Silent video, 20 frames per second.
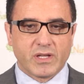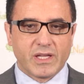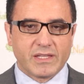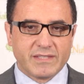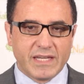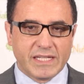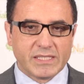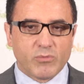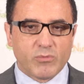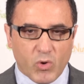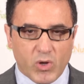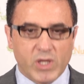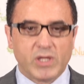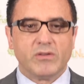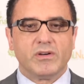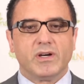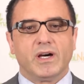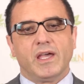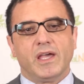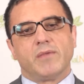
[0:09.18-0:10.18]
Gaetano
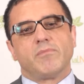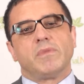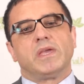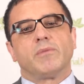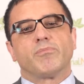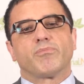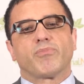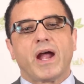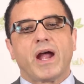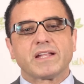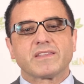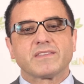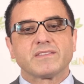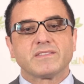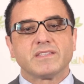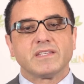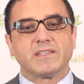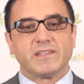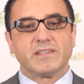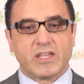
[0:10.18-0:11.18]
Morello. I am a
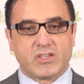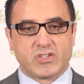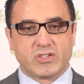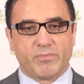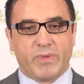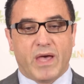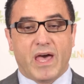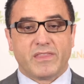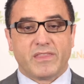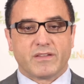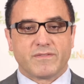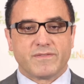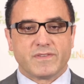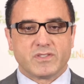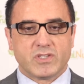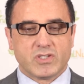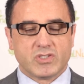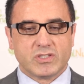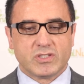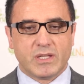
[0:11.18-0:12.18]
practicing naturopathic
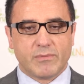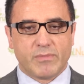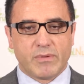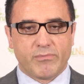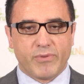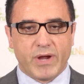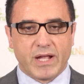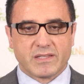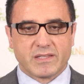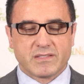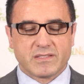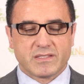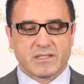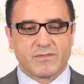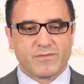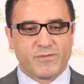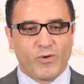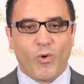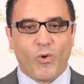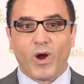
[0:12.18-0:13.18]
physician. I've been
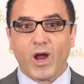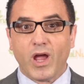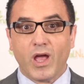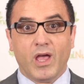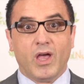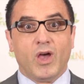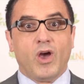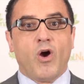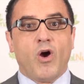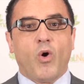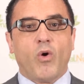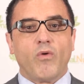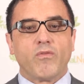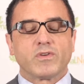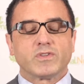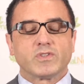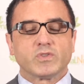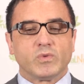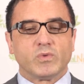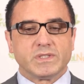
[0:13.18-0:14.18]
practicing for
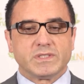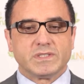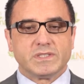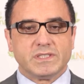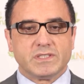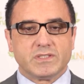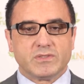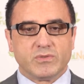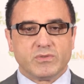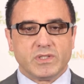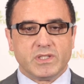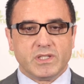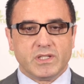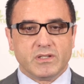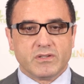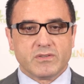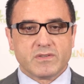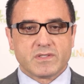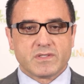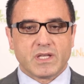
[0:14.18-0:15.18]
over 22
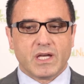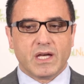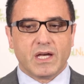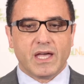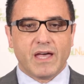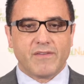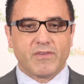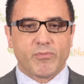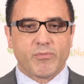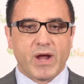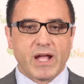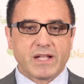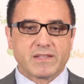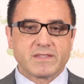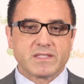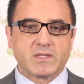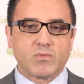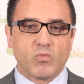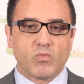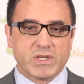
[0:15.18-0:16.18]
years. I have a
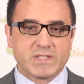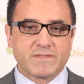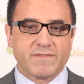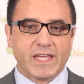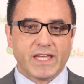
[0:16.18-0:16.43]
practice in West